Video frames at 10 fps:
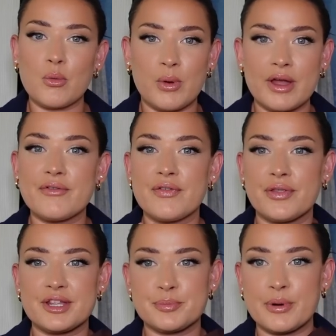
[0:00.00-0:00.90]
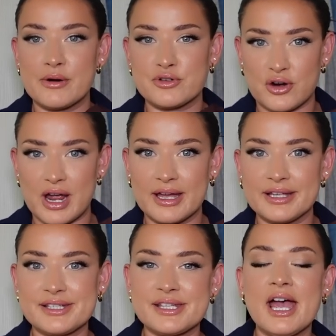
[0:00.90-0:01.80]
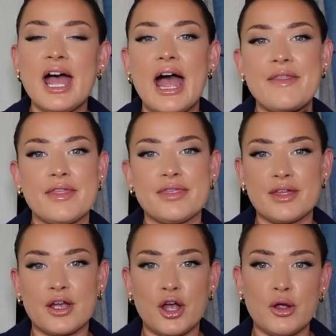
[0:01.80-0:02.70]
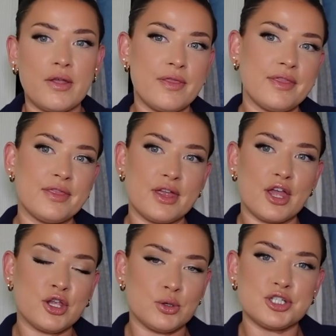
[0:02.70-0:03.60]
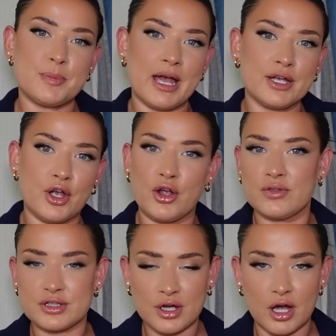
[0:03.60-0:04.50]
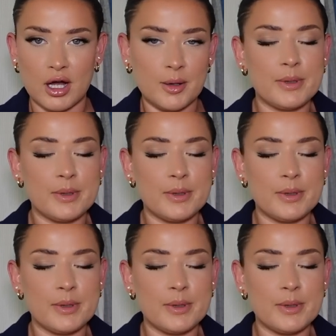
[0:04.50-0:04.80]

with this brown dress, and then the coat, and then the Gucci bag over the top.